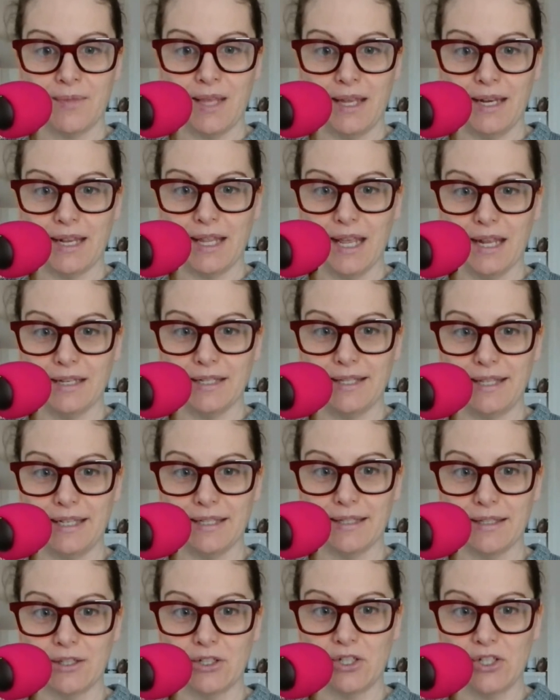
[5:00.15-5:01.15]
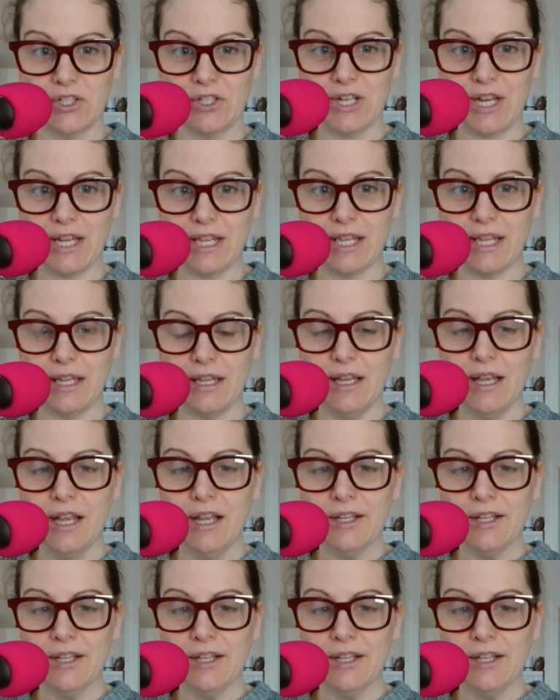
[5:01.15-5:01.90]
And again, see, it's a little shaky.